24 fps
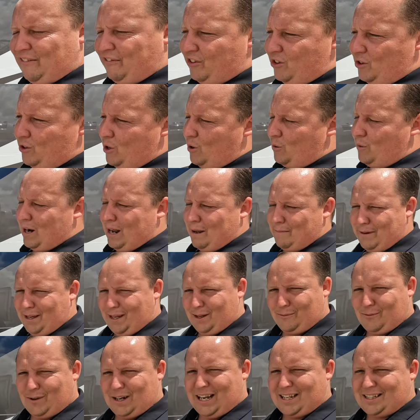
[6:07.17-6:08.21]
if you know what I
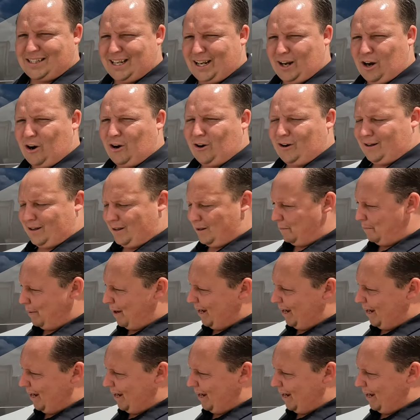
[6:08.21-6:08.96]
mean when I say hard in the